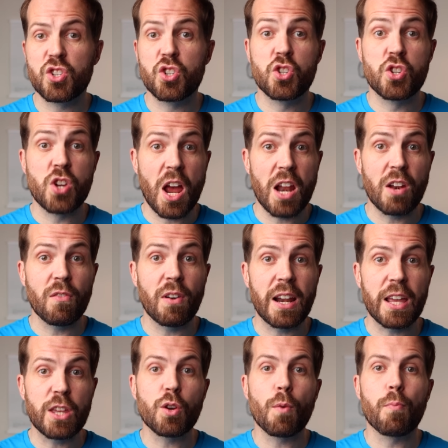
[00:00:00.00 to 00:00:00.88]

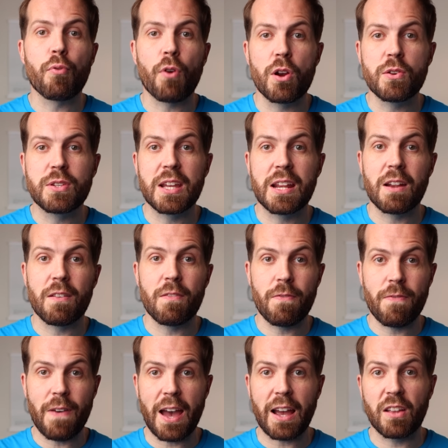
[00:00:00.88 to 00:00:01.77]
generally your protein and
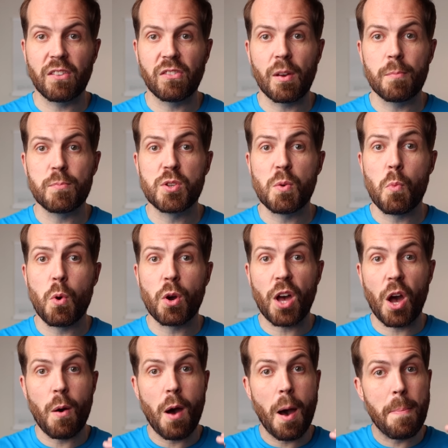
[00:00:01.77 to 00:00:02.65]
fat consumption will
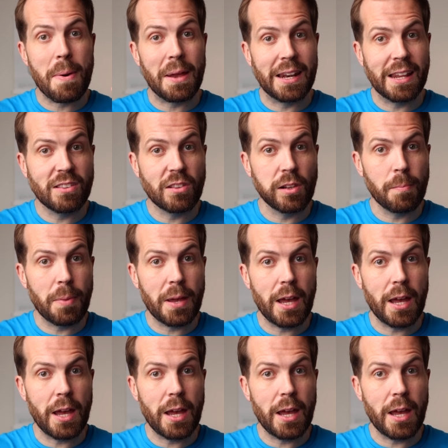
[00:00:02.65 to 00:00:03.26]
go up a little bit,